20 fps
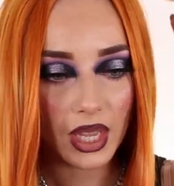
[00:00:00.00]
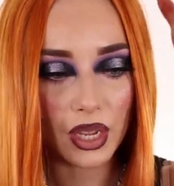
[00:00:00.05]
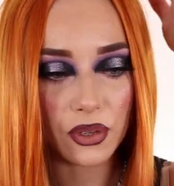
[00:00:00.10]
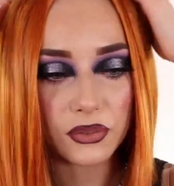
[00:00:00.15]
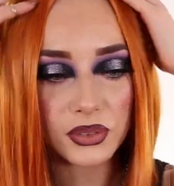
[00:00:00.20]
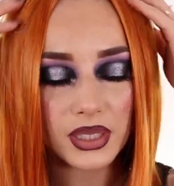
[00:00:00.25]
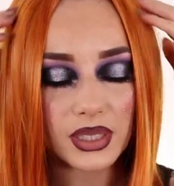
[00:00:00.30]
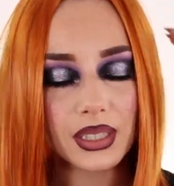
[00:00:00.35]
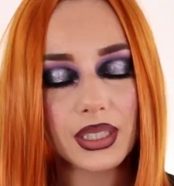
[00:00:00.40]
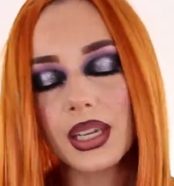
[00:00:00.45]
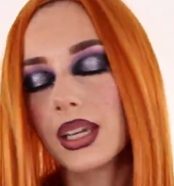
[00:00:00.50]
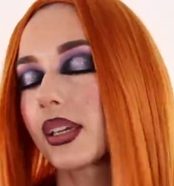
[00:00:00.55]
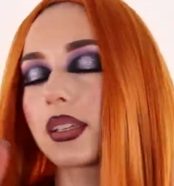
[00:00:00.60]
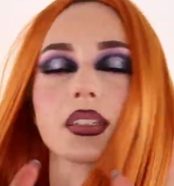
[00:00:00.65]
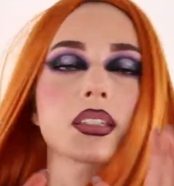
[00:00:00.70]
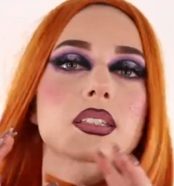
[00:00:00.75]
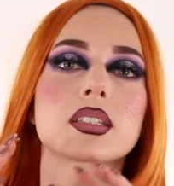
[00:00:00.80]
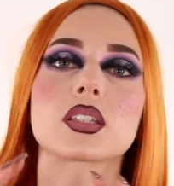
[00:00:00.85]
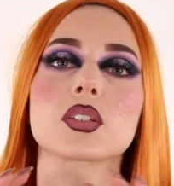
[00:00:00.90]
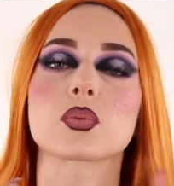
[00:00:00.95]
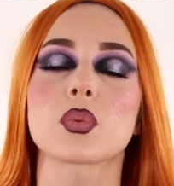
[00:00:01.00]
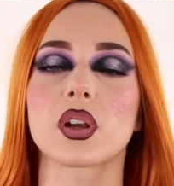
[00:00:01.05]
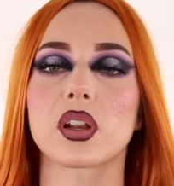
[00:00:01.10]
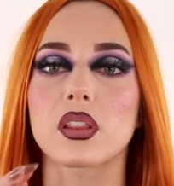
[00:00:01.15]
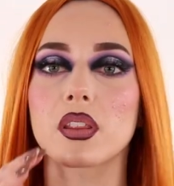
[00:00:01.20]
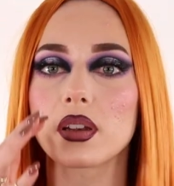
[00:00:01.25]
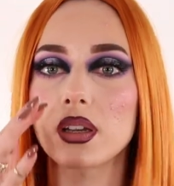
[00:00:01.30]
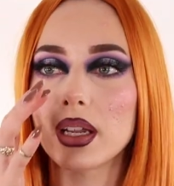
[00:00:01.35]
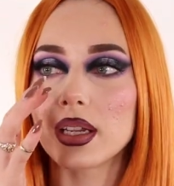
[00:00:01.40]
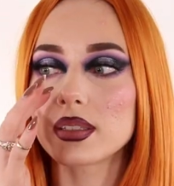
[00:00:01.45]
I feel like this is one
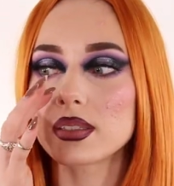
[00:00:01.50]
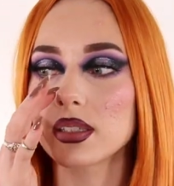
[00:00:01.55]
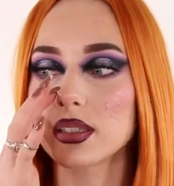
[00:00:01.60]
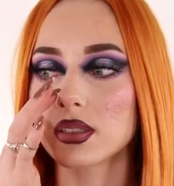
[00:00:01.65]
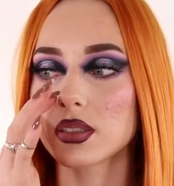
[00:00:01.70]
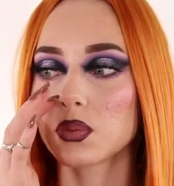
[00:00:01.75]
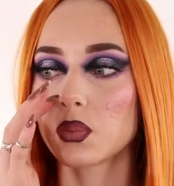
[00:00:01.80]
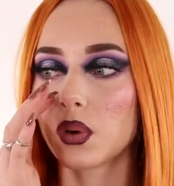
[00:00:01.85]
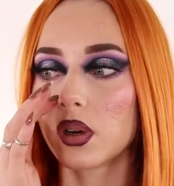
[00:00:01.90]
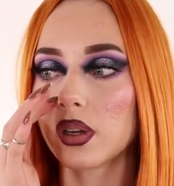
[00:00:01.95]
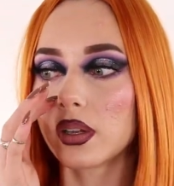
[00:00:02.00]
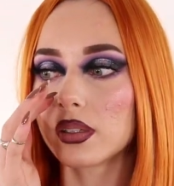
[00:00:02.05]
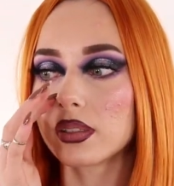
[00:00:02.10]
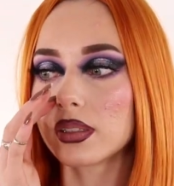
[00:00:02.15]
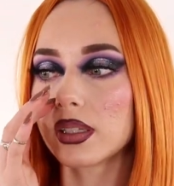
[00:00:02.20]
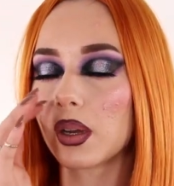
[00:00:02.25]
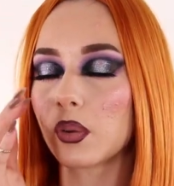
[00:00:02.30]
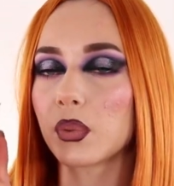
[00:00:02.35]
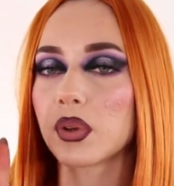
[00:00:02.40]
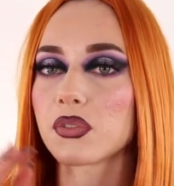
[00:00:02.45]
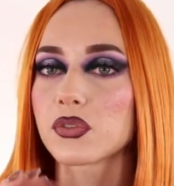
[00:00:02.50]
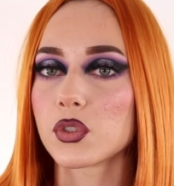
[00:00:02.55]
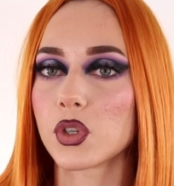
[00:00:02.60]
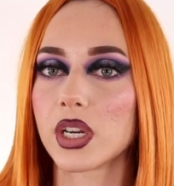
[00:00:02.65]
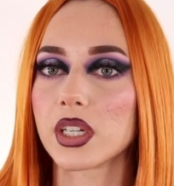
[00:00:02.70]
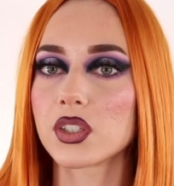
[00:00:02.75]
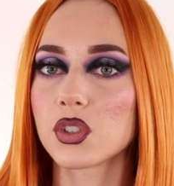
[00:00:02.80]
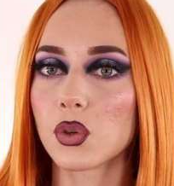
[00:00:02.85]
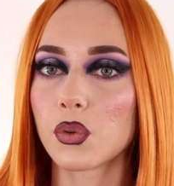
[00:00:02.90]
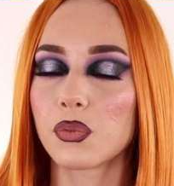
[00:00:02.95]
of the nicest one that we've
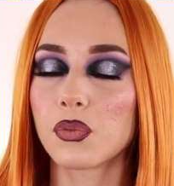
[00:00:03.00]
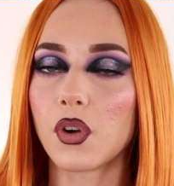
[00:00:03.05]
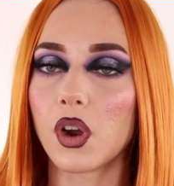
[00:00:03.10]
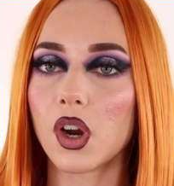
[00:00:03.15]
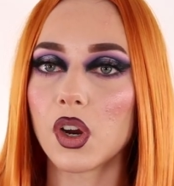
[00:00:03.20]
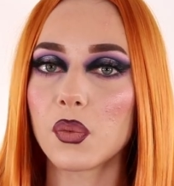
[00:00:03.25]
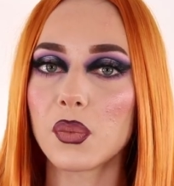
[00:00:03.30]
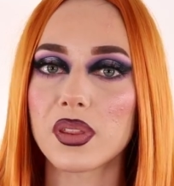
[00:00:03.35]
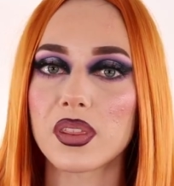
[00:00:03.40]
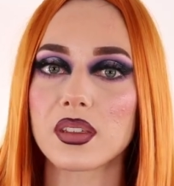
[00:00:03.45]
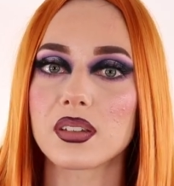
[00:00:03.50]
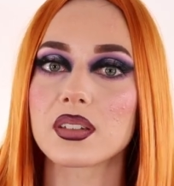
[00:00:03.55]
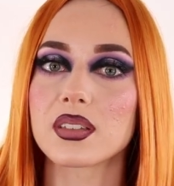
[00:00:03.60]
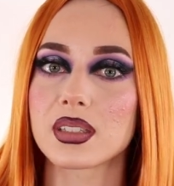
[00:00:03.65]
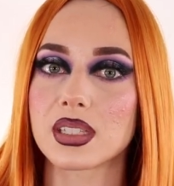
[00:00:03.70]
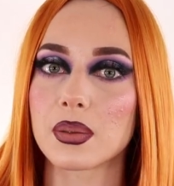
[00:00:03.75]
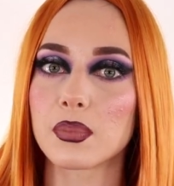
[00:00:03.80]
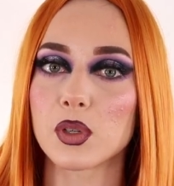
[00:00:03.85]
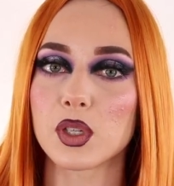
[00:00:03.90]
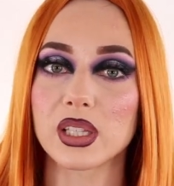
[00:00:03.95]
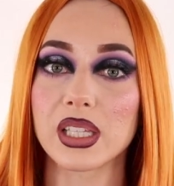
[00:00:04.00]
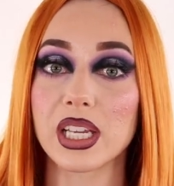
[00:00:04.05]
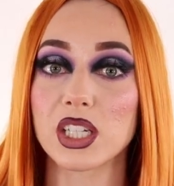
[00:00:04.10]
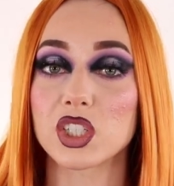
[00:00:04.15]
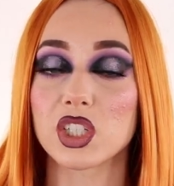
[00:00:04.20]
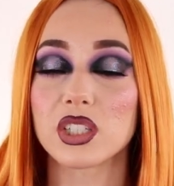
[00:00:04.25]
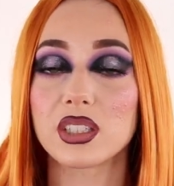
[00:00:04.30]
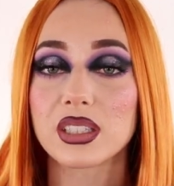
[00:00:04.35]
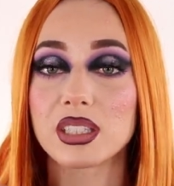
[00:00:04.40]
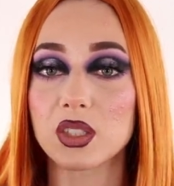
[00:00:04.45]
tried so far within the same
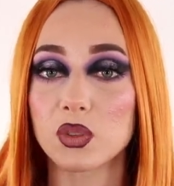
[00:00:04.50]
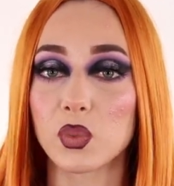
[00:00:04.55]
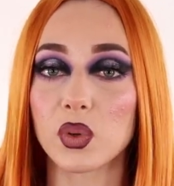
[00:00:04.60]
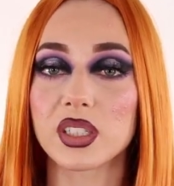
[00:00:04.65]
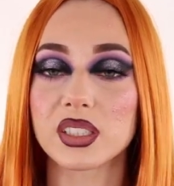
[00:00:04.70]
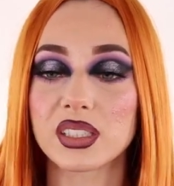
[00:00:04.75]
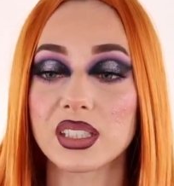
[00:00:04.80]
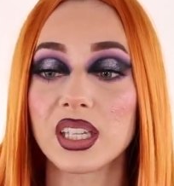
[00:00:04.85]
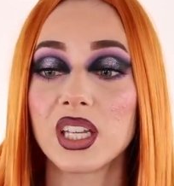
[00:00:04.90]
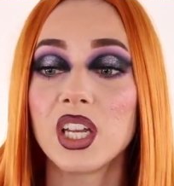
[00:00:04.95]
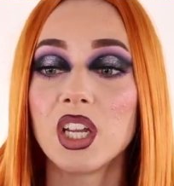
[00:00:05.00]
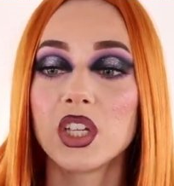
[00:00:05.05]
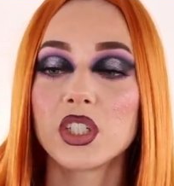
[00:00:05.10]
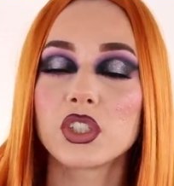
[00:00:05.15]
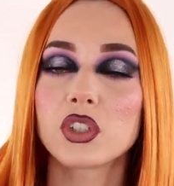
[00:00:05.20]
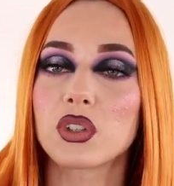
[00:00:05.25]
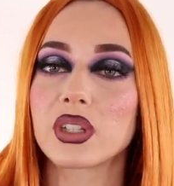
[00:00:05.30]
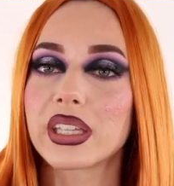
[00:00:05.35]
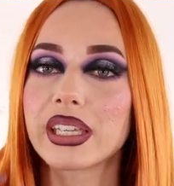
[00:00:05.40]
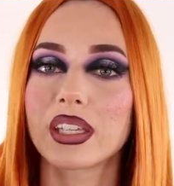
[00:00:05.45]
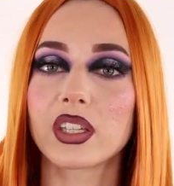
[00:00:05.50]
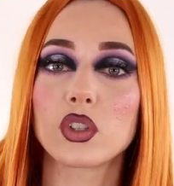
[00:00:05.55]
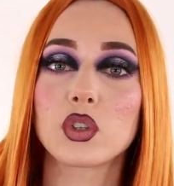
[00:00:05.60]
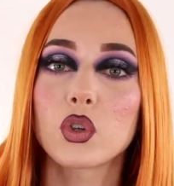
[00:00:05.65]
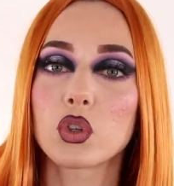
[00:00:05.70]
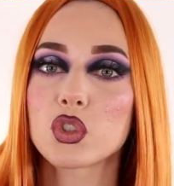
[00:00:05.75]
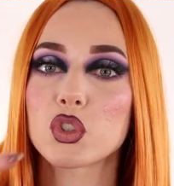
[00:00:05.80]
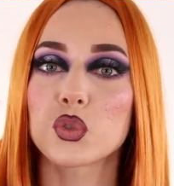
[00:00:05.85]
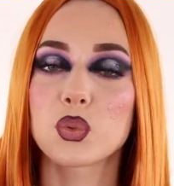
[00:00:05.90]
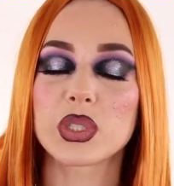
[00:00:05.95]
collection. This one, you know, like
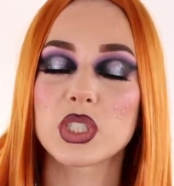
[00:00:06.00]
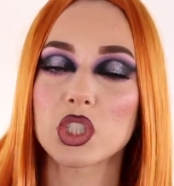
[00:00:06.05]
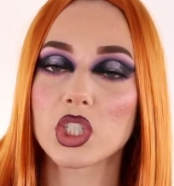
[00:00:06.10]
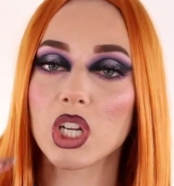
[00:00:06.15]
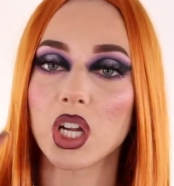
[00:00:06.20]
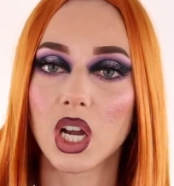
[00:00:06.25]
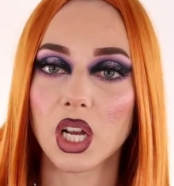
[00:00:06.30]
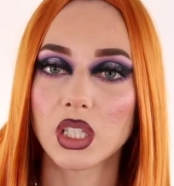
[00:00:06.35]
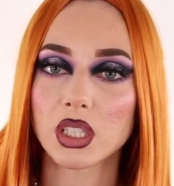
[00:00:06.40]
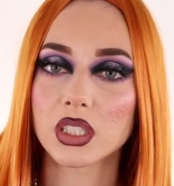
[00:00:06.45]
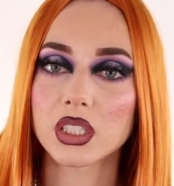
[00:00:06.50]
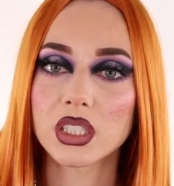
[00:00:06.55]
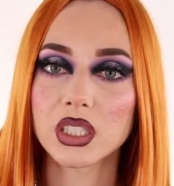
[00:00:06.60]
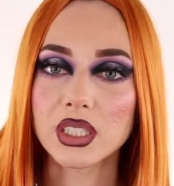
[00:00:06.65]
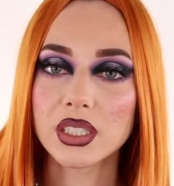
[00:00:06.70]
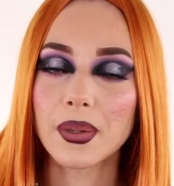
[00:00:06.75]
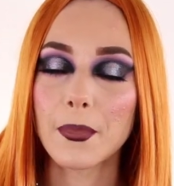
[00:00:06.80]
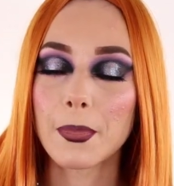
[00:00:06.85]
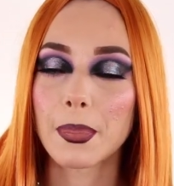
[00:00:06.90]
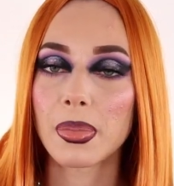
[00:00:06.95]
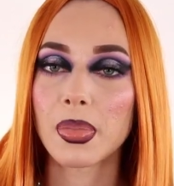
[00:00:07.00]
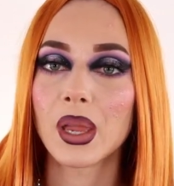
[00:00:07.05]
you could switch the color.